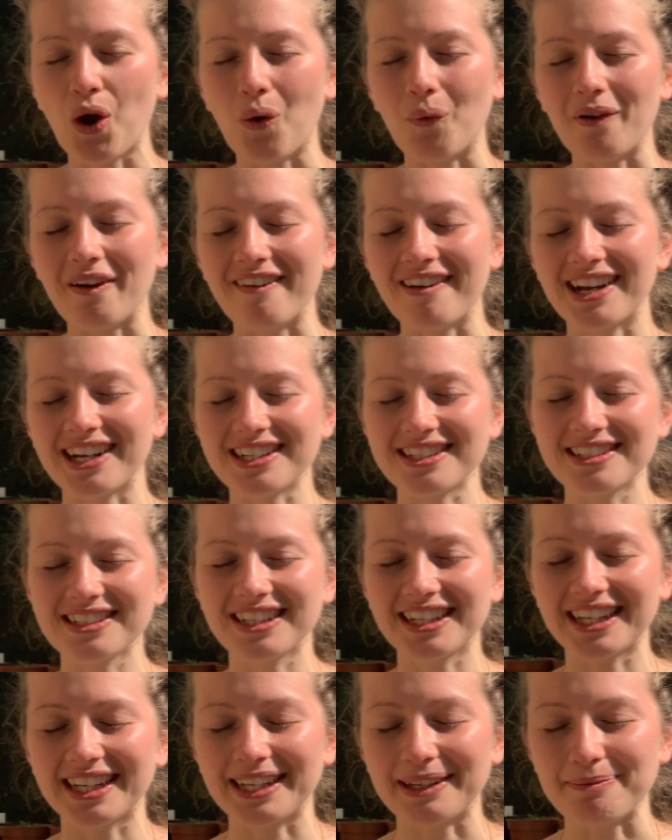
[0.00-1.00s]
we're
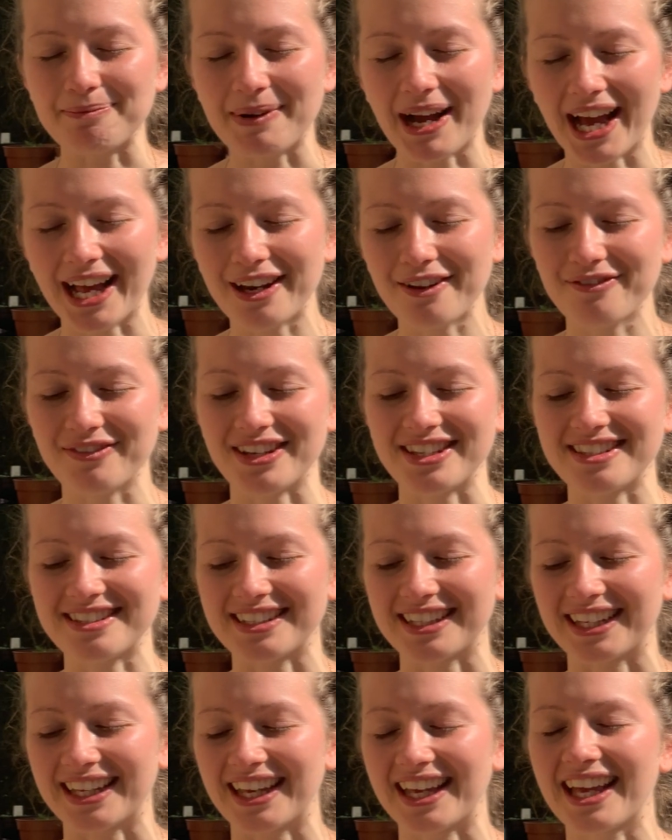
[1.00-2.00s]
actually
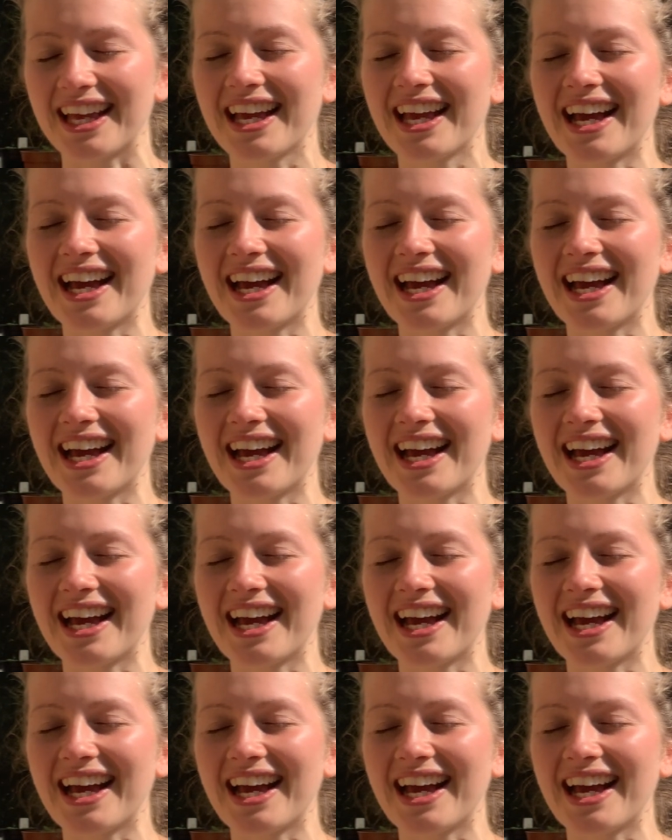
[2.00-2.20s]
manifesting it.